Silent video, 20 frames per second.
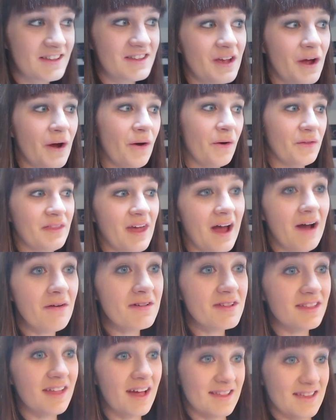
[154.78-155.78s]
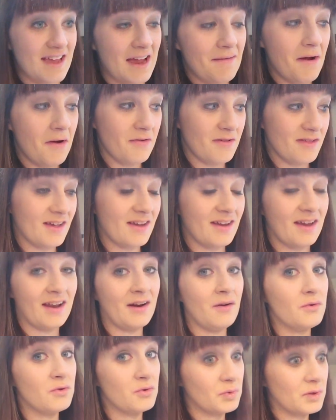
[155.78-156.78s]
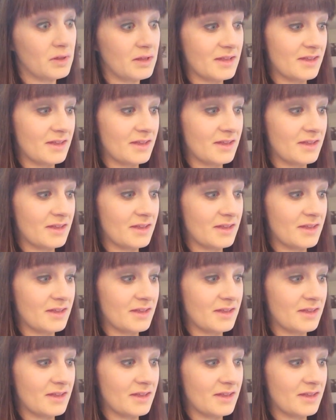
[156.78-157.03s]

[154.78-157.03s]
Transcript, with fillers: So that was the last time I was sick and I was really